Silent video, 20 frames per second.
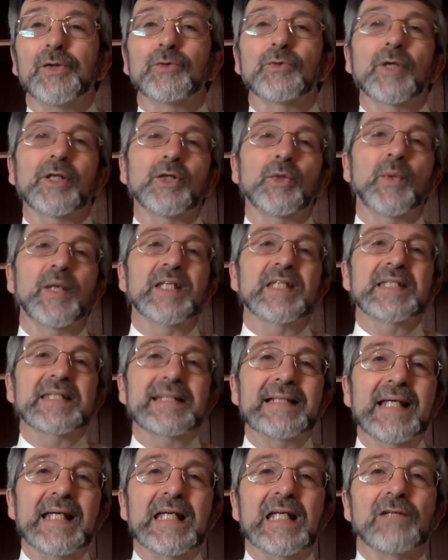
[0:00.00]
runaway
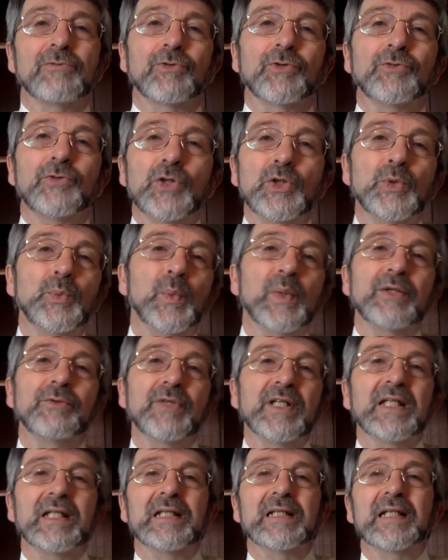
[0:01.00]
slave of whom we
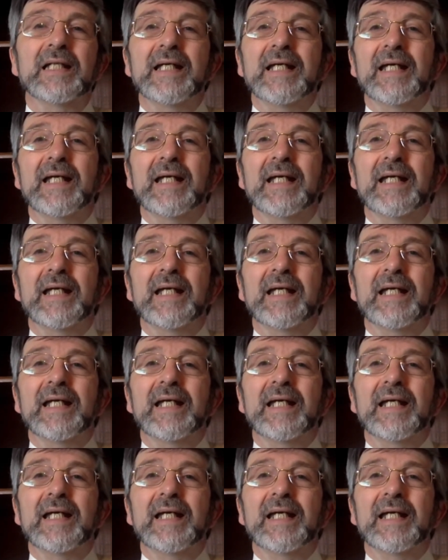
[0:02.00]
read